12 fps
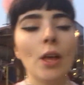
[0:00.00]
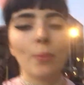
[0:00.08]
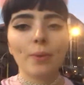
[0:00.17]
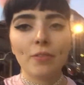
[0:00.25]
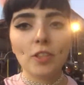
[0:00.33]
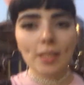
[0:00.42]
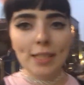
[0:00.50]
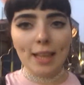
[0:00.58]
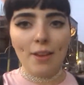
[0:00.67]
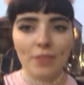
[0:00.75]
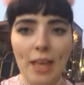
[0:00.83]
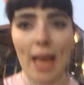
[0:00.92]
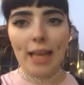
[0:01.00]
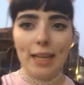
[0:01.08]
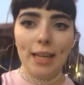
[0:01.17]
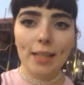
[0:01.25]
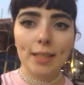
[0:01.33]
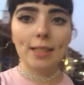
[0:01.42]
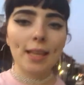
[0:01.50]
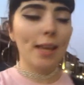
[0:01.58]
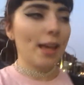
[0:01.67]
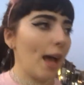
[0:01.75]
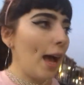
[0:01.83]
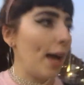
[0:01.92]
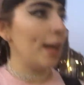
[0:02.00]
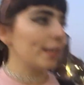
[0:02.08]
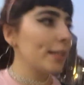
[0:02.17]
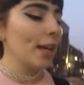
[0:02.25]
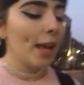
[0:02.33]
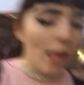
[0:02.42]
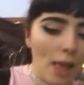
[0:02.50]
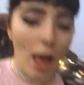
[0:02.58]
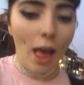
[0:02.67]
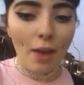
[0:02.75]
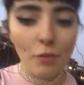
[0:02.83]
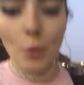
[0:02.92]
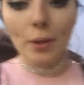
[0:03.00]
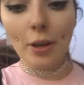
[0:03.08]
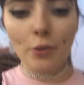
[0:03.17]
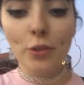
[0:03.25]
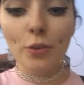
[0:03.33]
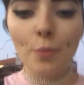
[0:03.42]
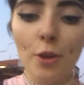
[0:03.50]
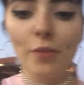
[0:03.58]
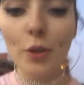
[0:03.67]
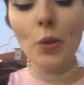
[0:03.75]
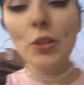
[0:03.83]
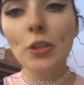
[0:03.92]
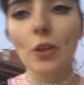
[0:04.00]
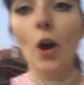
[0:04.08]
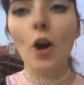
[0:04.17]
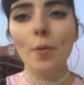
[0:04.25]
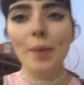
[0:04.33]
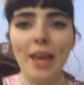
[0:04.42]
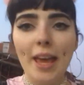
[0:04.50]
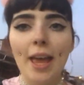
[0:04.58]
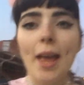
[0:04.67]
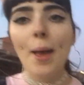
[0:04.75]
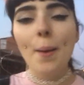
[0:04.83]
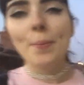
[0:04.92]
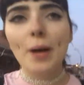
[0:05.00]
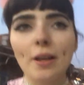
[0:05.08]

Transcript: We've just left the Alex and everyone else are moving on to the Hobbit but